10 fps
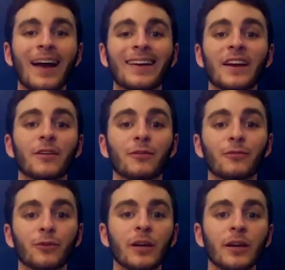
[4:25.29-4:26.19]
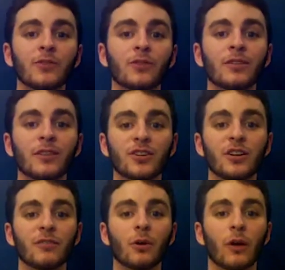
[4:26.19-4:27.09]
and get your free
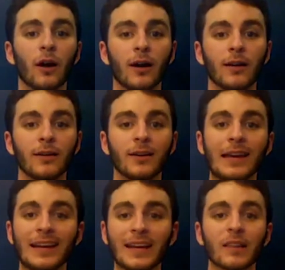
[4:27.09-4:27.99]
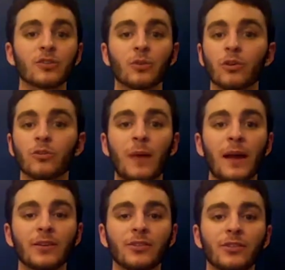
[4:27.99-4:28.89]
translation of the Quran in English or
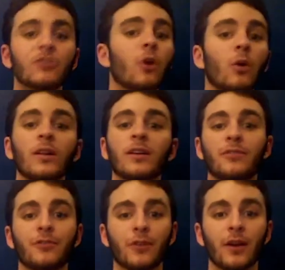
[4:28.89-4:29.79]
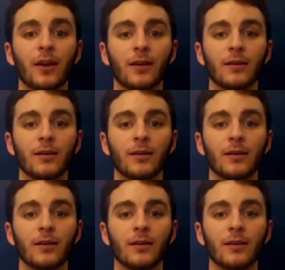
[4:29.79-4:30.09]
Spanish totally for free.